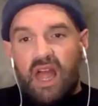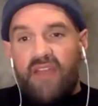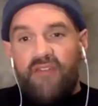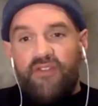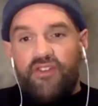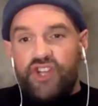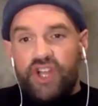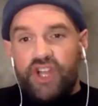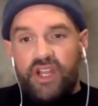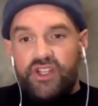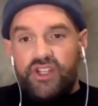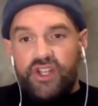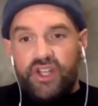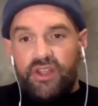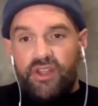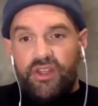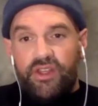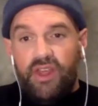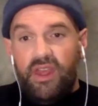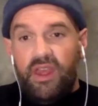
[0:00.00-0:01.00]

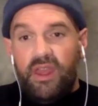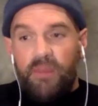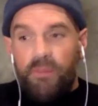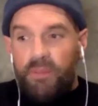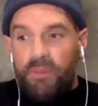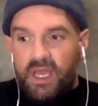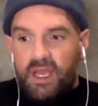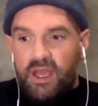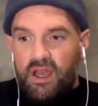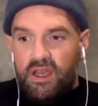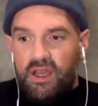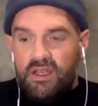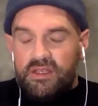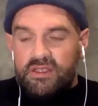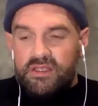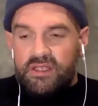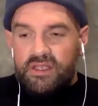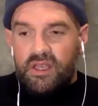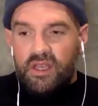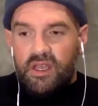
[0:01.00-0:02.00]
life-changing thing
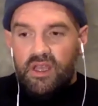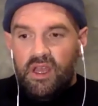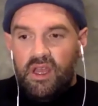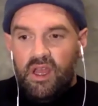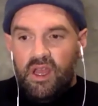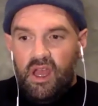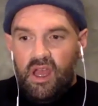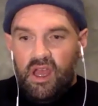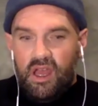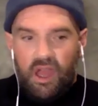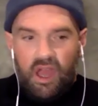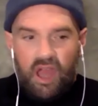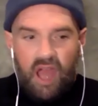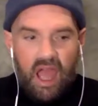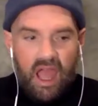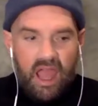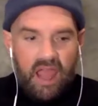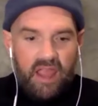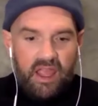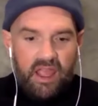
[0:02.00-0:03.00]
because
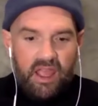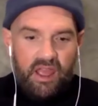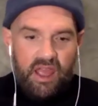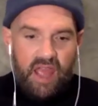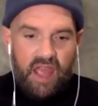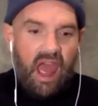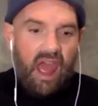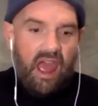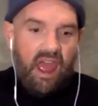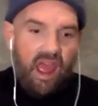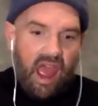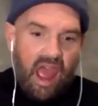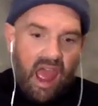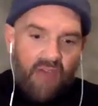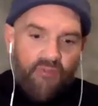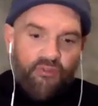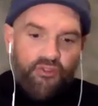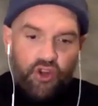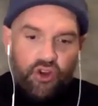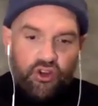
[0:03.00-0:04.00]
I
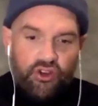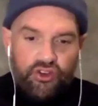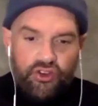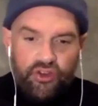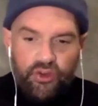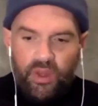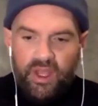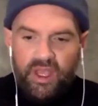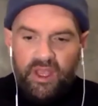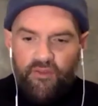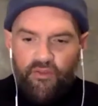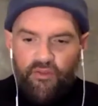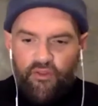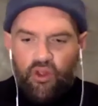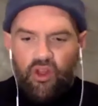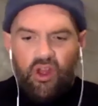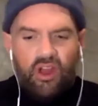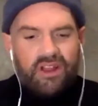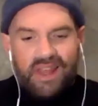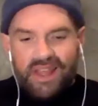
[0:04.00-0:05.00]
after doing it
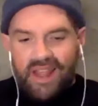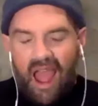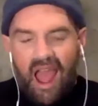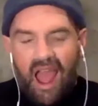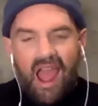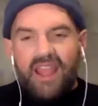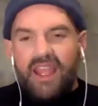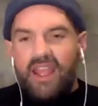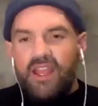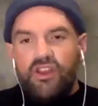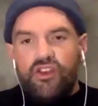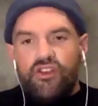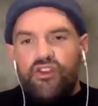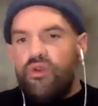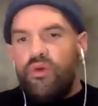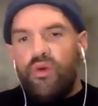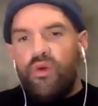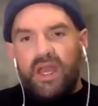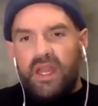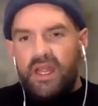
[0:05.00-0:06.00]
for a long like I can
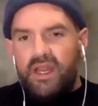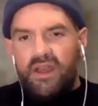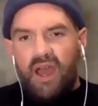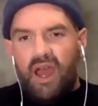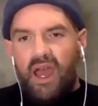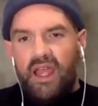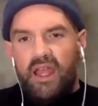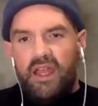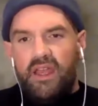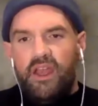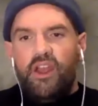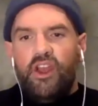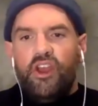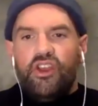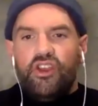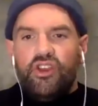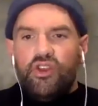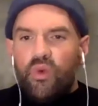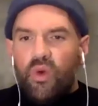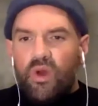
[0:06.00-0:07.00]
do any diet
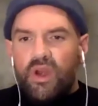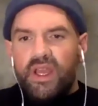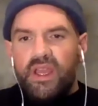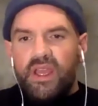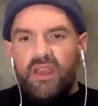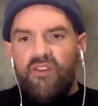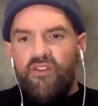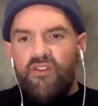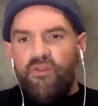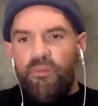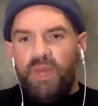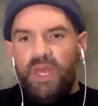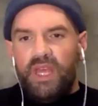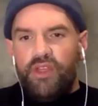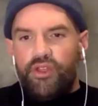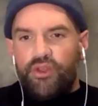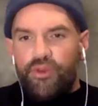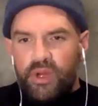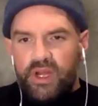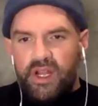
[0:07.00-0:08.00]
you want to give
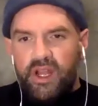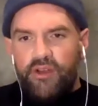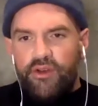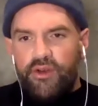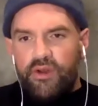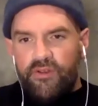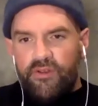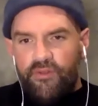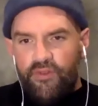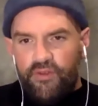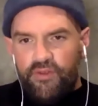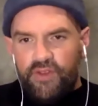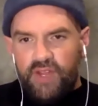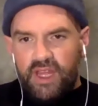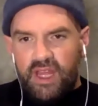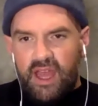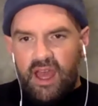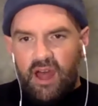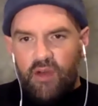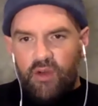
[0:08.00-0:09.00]
me
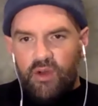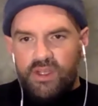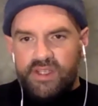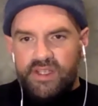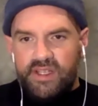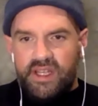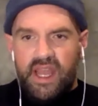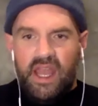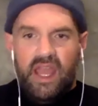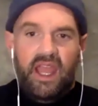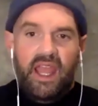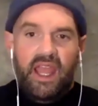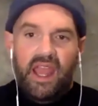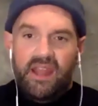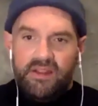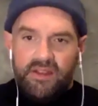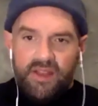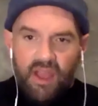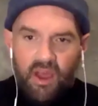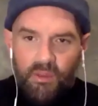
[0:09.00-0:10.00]
350 calories a day
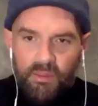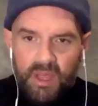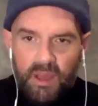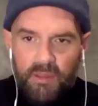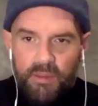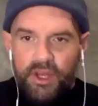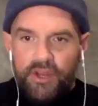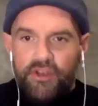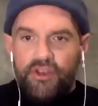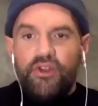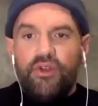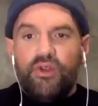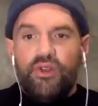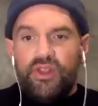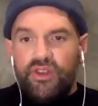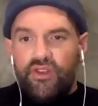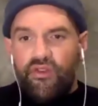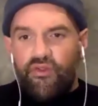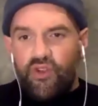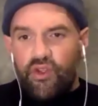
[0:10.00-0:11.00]
and tell me I'm going to
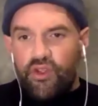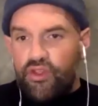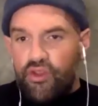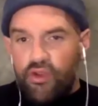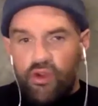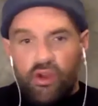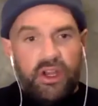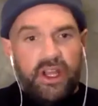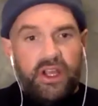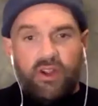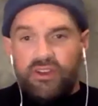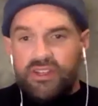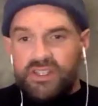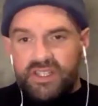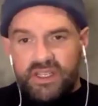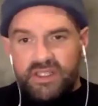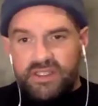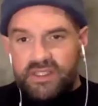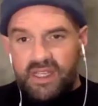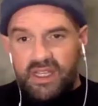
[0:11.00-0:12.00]
do this for 30 or
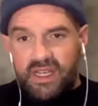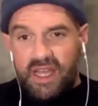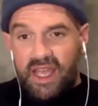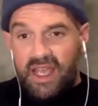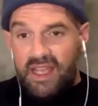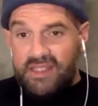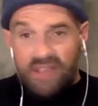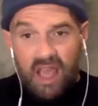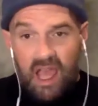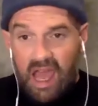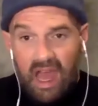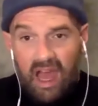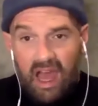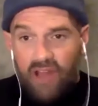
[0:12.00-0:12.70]
60 days,